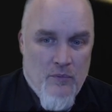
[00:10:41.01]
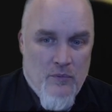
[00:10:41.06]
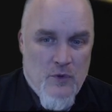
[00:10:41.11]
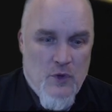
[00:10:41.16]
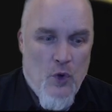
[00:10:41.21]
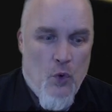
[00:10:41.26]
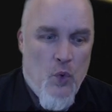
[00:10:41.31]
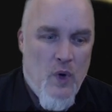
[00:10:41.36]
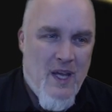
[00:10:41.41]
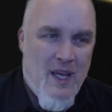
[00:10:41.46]

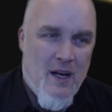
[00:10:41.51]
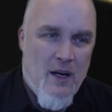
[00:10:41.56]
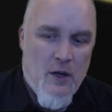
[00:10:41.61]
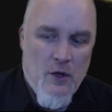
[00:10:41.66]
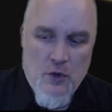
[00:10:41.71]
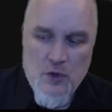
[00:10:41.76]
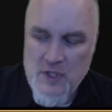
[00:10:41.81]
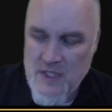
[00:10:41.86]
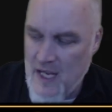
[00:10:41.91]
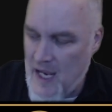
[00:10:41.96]
so we can
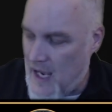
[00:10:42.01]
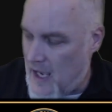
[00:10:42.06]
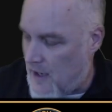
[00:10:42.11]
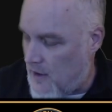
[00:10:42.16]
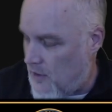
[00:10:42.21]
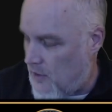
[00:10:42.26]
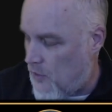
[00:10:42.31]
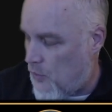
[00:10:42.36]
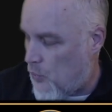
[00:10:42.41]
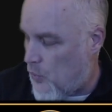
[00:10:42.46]

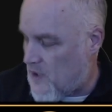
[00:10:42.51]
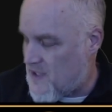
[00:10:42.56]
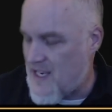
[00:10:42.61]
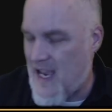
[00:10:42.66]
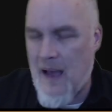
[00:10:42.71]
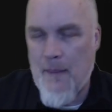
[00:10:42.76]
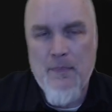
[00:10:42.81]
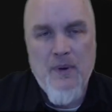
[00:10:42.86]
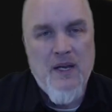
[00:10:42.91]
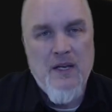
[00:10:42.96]
understand what's
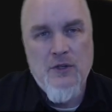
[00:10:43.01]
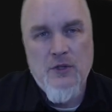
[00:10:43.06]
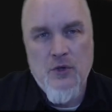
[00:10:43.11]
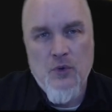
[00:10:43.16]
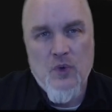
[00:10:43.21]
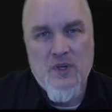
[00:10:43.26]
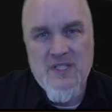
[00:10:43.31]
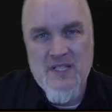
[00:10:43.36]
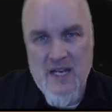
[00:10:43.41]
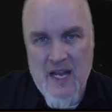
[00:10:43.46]
happening
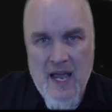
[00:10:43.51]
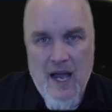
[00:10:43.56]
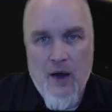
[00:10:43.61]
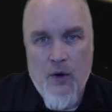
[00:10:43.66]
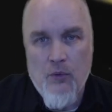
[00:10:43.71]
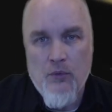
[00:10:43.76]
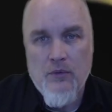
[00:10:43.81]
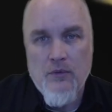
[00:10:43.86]
to us now.